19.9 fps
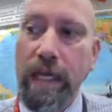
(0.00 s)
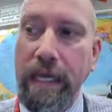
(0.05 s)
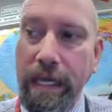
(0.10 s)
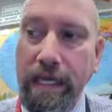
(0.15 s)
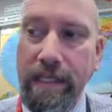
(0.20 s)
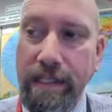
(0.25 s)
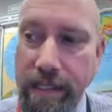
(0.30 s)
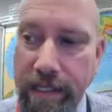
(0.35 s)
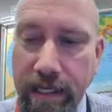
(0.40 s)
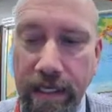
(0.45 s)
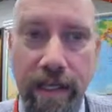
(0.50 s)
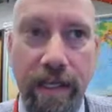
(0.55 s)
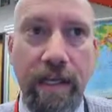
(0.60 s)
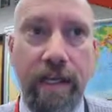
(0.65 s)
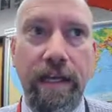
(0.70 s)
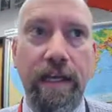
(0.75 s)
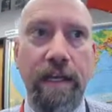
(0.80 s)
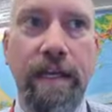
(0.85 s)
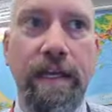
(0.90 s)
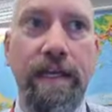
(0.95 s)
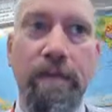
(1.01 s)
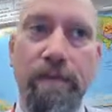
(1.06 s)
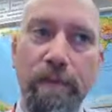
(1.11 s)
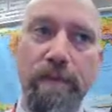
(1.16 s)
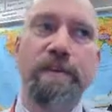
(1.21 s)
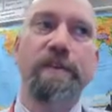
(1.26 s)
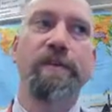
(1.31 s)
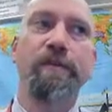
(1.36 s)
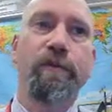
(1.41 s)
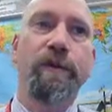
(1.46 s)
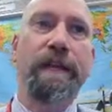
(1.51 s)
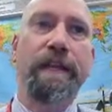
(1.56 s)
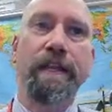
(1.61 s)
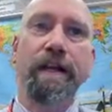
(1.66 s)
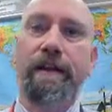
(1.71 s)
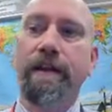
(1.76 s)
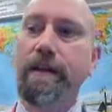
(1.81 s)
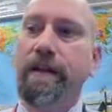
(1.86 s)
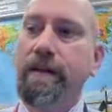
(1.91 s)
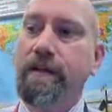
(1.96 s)
get uh, Immersive
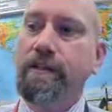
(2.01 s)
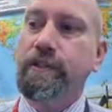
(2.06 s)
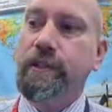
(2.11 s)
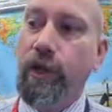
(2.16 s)
Reader